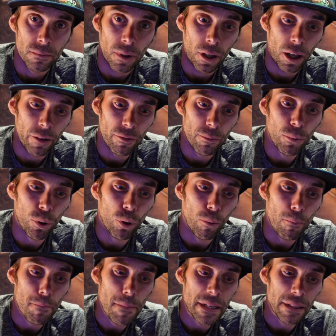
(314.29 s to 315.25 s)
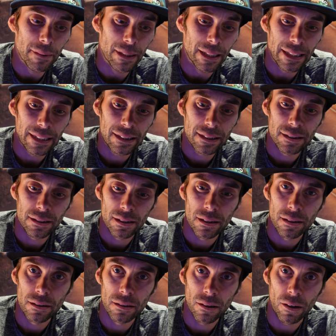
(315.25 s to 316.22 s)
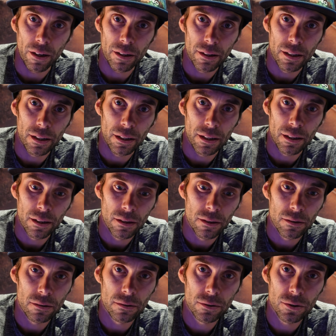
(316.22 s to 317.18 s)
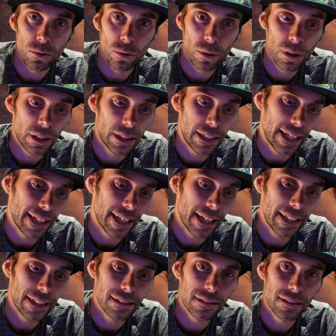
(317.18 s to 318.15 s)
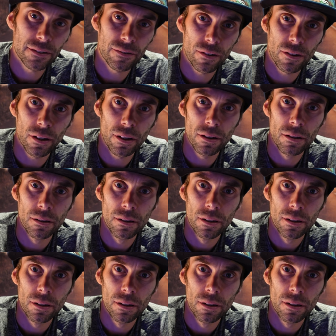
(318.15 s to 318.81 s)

either more minimalist, like the Saucony A8 for the